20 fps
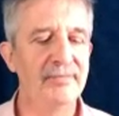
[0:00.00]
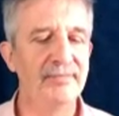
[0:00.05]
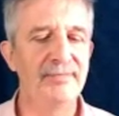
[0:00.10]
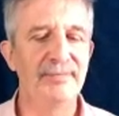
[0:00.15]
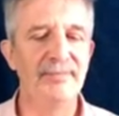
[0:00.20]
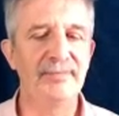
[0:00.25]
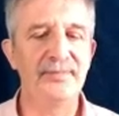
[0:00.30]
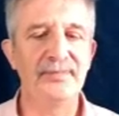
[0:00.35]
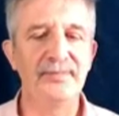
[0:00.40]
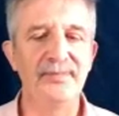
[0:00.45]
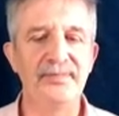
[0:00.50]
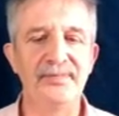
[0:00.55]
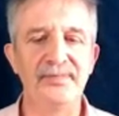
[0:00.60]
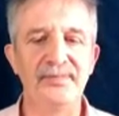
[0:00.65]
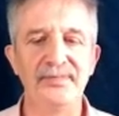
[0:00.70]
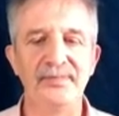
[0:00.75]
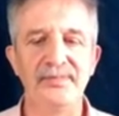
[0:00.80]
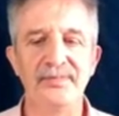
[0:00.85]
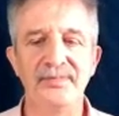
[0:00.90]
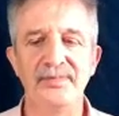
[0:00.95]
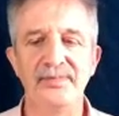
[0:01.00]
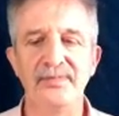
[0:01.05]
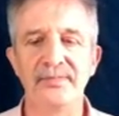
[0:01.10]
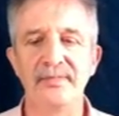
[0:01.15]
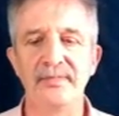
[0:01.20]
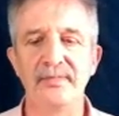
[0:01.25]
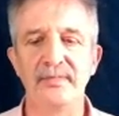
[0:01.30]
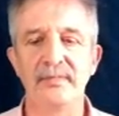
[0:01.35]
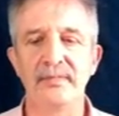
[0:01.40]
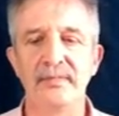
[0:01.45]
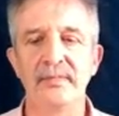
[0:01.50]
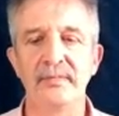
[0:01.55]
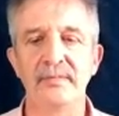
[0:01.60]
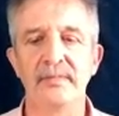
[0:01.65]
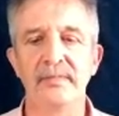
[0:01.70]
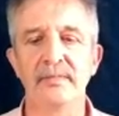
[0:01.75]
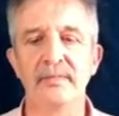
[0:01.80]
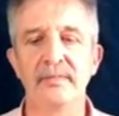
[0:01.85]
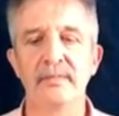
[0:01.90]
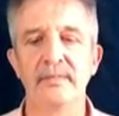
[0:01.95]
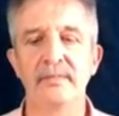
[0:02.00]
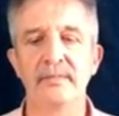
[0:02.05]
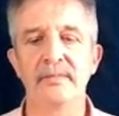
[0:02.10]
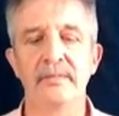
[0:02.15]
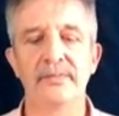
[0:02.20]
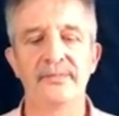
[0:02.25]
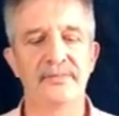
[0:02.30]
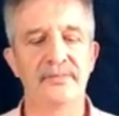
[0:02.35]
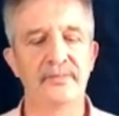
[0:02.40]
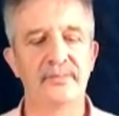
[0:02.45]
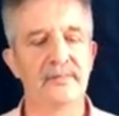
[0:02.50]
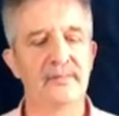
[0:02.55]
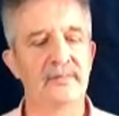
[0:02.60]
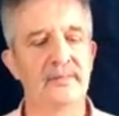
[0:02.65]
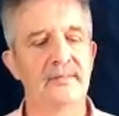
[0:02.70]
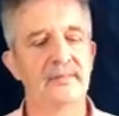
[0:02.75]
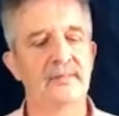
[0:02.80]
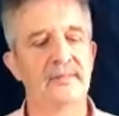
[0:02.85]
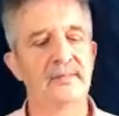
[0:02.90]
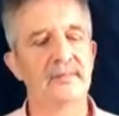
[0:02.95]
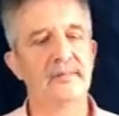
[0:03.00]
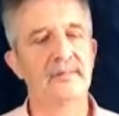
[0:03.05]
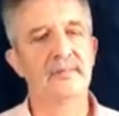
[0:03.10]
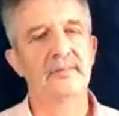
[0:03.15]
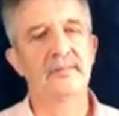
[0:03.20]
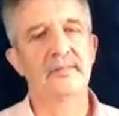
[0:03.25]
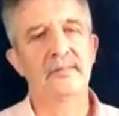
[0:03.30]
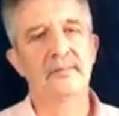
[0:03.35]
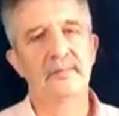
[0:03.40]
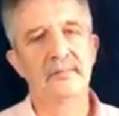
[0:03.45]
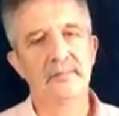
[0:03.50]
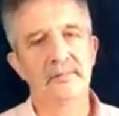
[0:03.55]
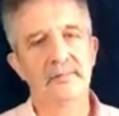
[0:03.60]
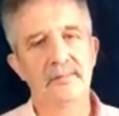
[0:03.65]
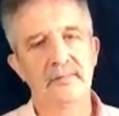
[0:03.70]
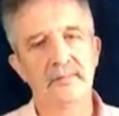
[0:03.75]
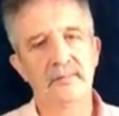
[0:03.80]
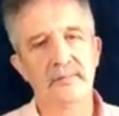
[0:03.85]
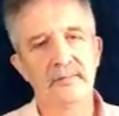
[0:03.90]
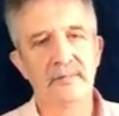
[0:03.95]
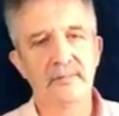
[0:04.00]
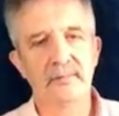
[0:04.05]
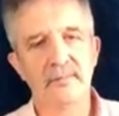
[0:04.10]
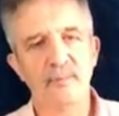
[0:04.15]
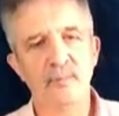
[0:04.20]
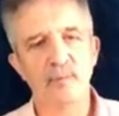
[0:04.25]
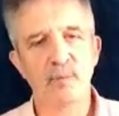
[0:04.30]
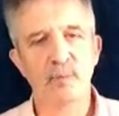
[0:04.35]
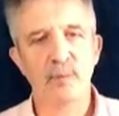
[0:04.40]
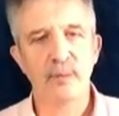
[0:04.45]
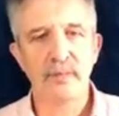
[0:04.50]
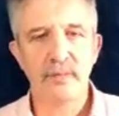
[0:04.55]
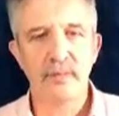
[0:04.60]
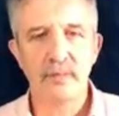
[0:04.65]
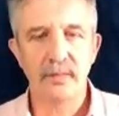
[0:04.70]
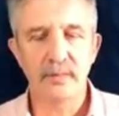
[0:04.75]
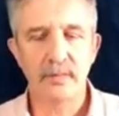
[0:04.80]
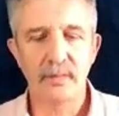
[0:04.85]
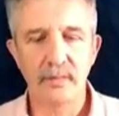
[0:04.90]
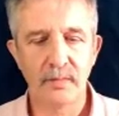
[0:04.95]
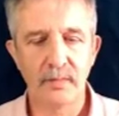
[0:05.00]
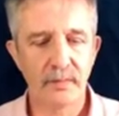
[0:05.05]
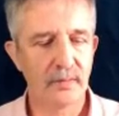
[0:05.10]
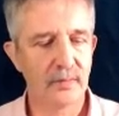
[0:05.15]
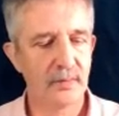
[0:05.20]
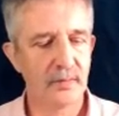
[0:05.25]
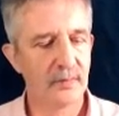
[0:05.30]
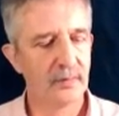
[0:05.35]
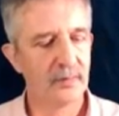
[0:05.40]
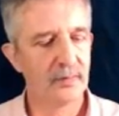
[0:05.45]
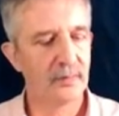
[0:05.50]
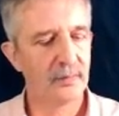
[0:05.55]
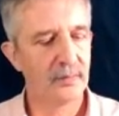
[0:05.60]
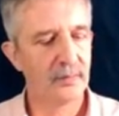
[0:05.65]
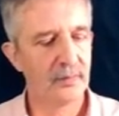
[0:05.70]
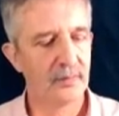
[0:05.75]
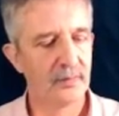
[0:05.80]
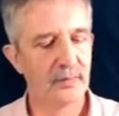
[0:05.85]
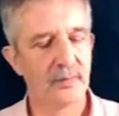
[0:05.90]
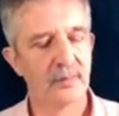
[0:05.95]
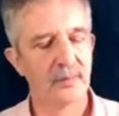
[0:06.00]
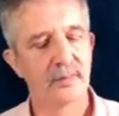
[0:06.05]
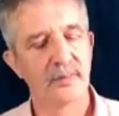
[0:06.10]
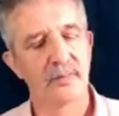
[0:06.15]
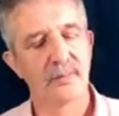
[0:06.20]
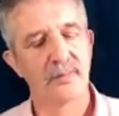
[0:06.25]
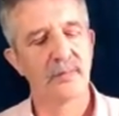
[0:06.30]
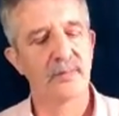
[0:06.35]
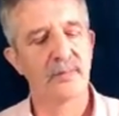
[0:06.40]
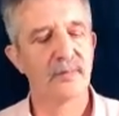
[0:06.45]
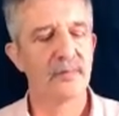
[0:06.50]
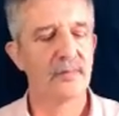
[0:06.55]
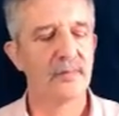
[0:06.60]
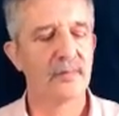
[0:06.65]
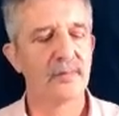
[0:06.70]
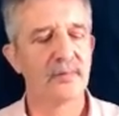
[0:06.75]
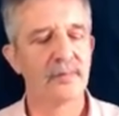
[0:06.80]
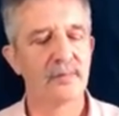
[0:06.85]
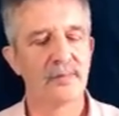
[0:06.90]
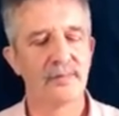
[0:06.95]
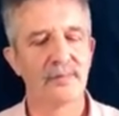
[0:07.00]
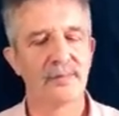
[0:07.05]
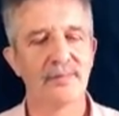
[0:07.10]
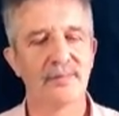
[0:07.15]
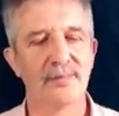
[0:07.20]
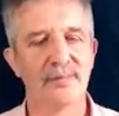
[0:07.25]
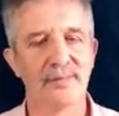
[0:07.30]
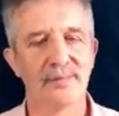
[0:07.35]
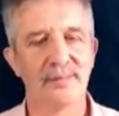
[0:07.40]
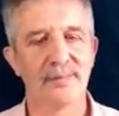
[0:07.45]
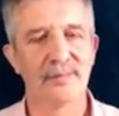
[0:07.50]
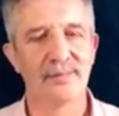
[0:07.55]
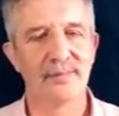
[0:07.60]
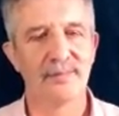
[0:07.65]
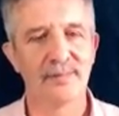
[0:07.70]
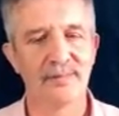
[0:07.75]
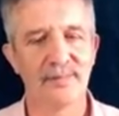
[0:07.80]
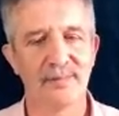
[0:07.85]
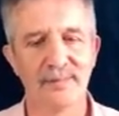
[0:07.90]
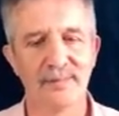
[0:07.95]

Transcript: This person isn't speaking.